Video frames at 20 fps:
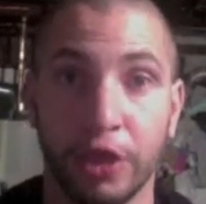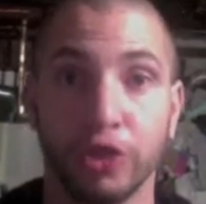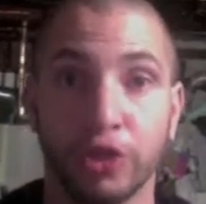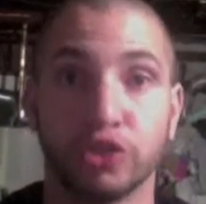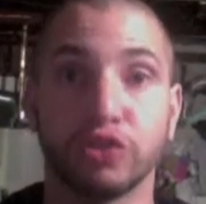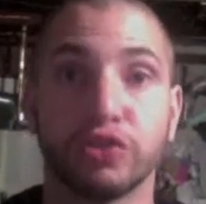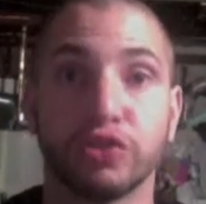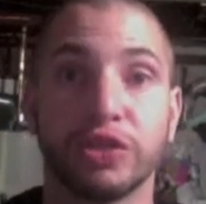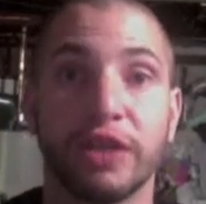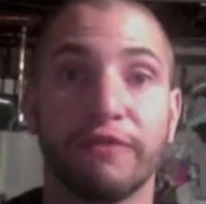
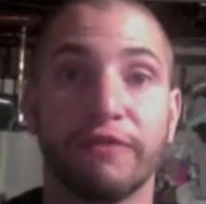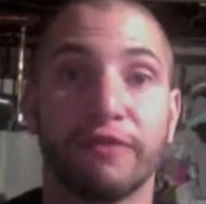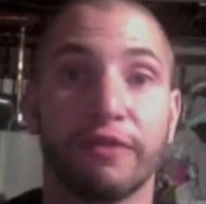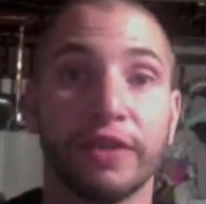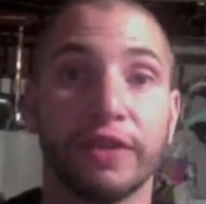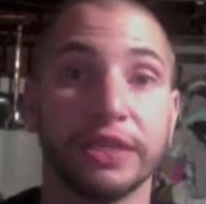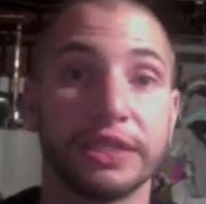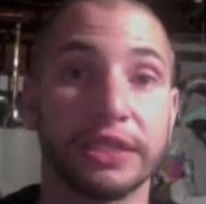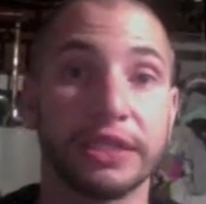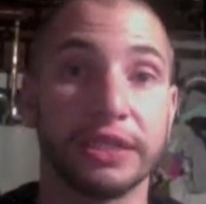So say, for
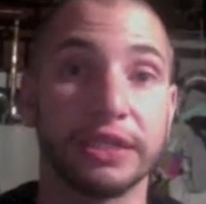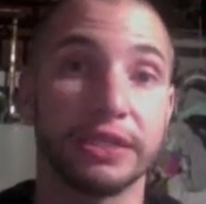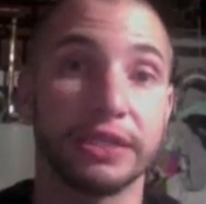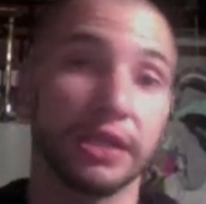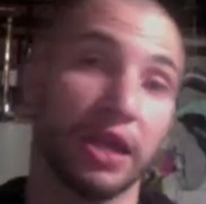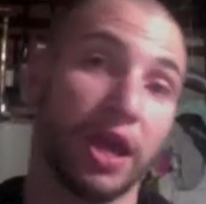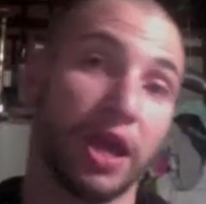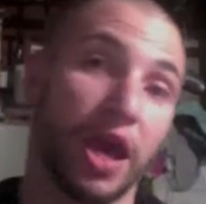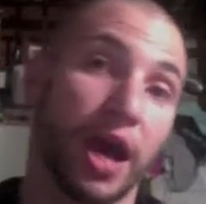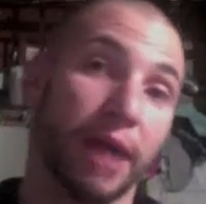instance,
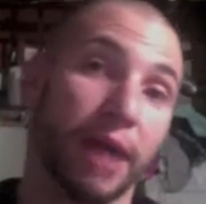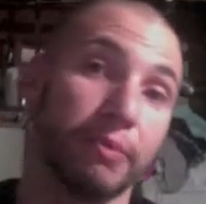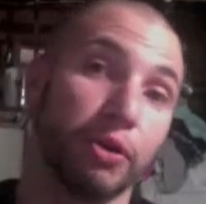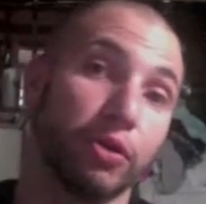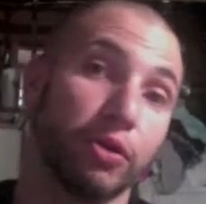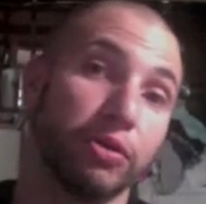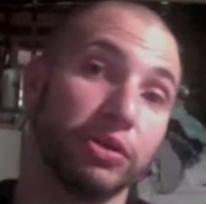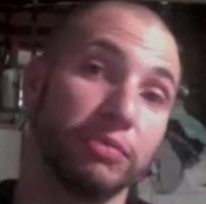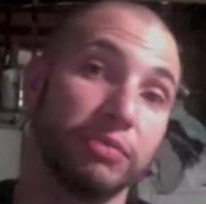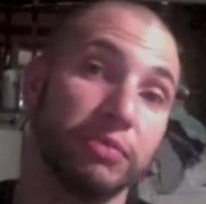I'm
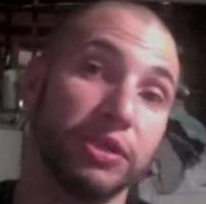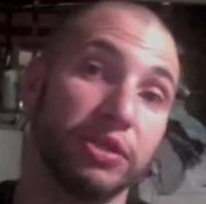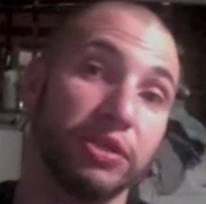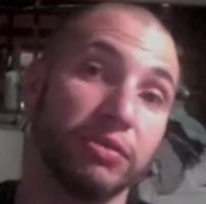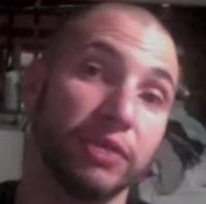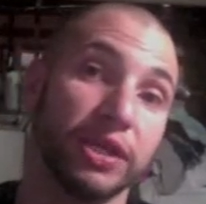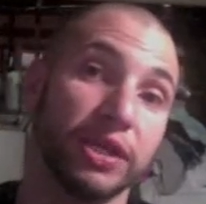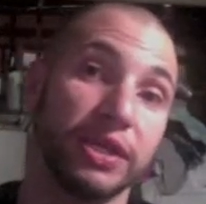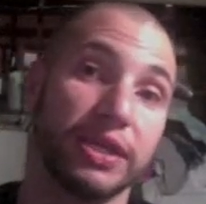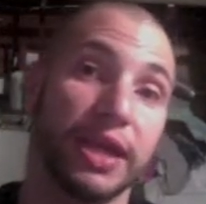going to be
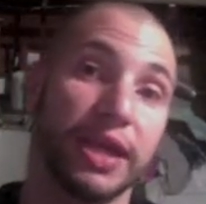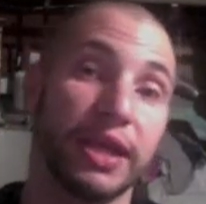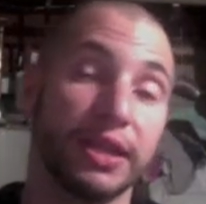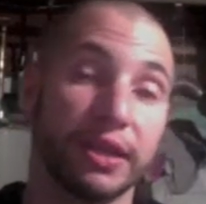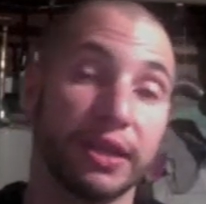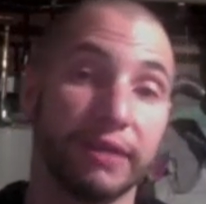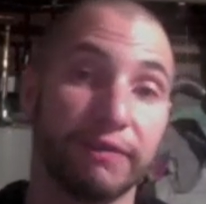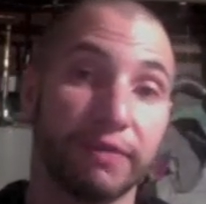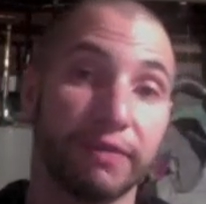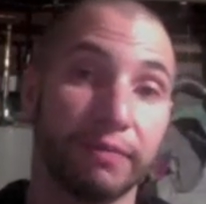doing a deadlift.